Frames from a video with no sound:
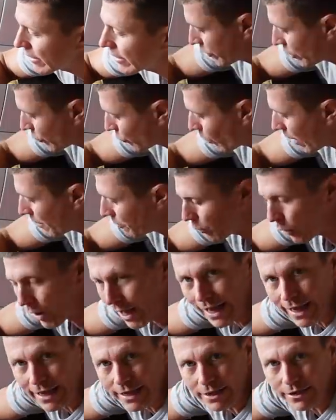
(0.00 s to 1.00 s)
This one
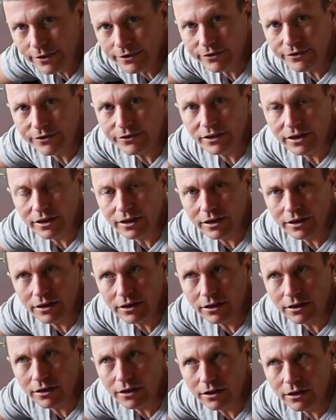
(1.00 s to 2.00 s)
weighs,
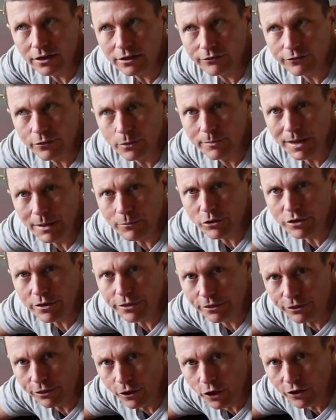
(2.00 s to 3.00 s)
uh, from memory,
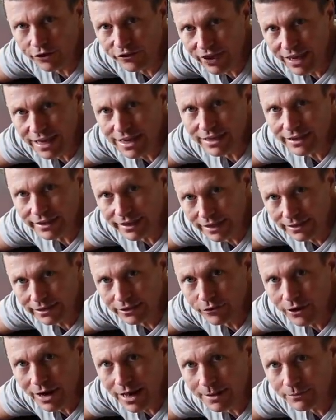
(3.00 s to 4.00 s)
thirteen
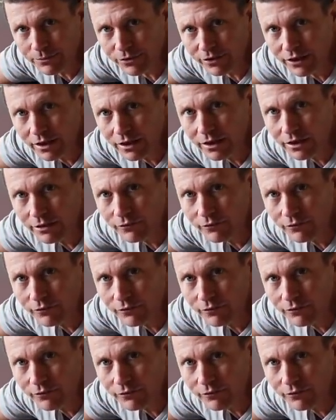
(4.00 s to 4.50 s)
kilograms.